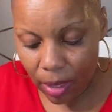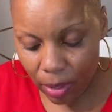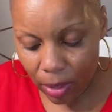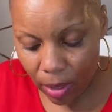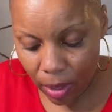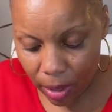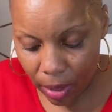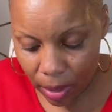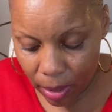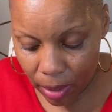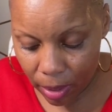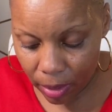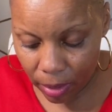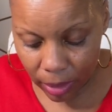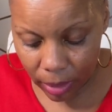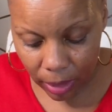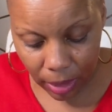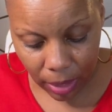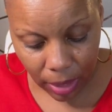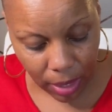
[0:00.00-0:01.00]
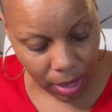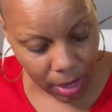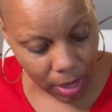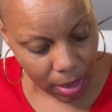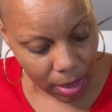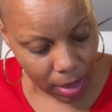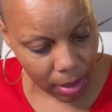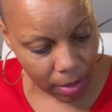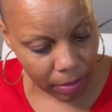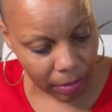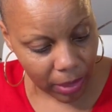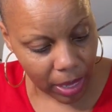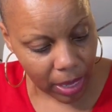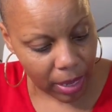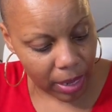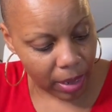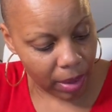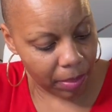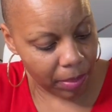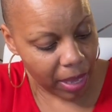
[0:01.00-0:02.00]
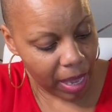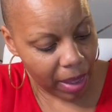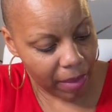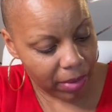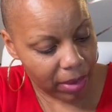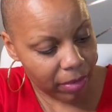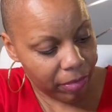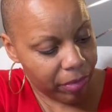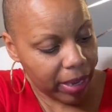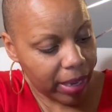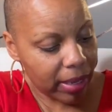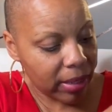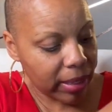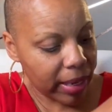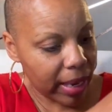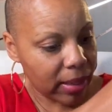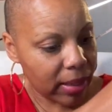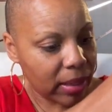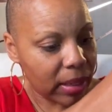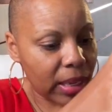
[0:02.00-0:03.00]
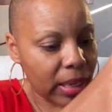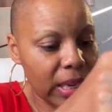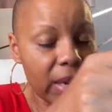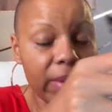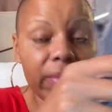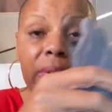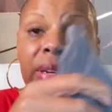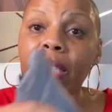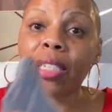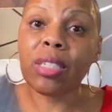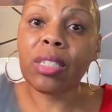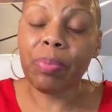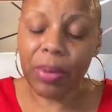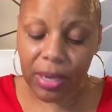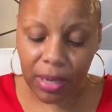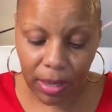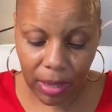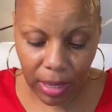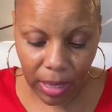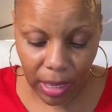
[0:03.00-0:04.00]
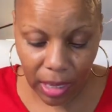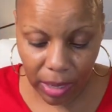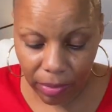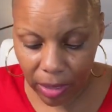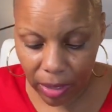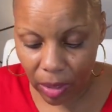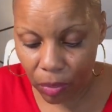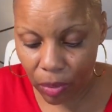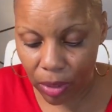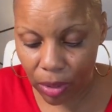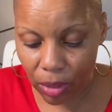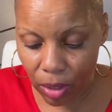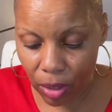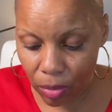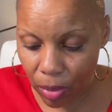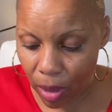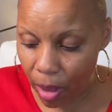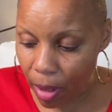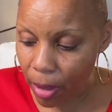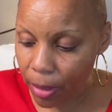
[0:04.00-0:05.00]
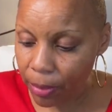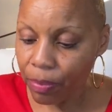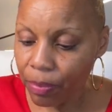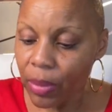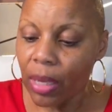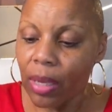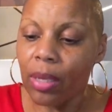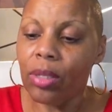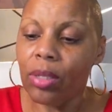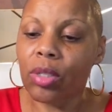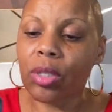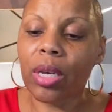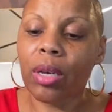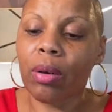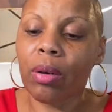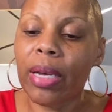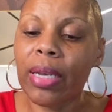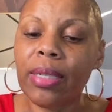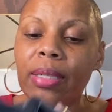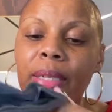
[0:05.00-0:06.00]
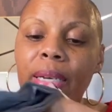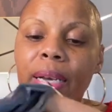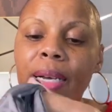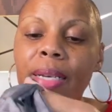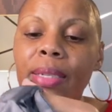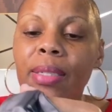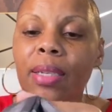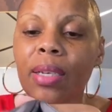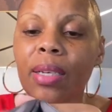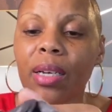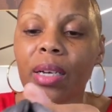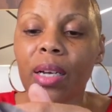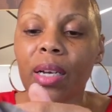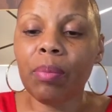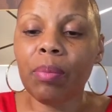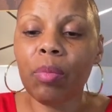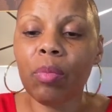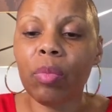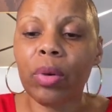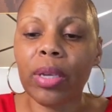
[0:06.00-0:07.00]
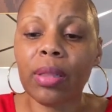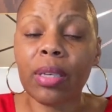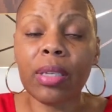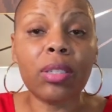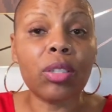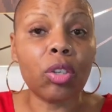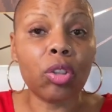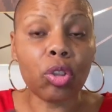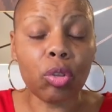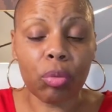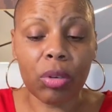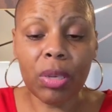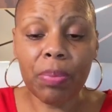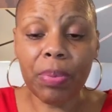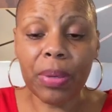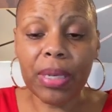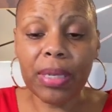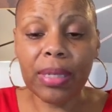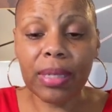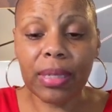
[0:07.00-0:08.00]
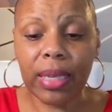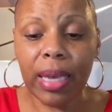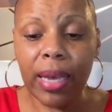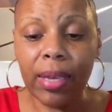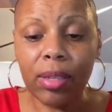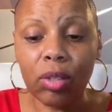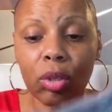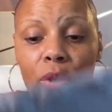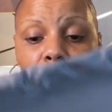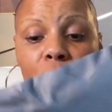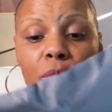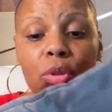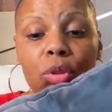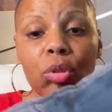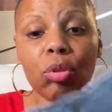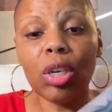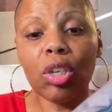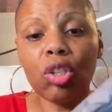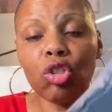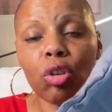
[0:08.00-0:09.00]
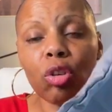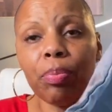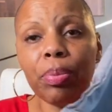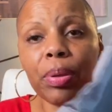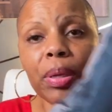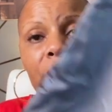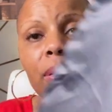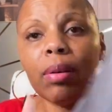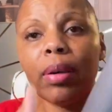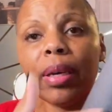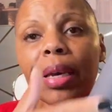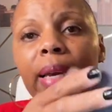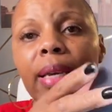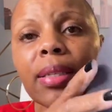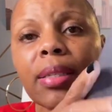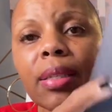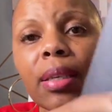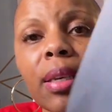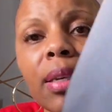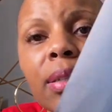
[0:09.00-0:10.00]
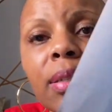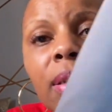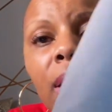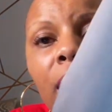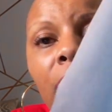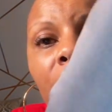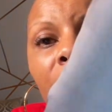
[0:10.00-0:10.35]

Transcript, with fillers: y'all. Um, and now I'm having a fantastic evening, spending the evening with you all. So it does come with, it's a three-piece set, so you do get your pillowcases.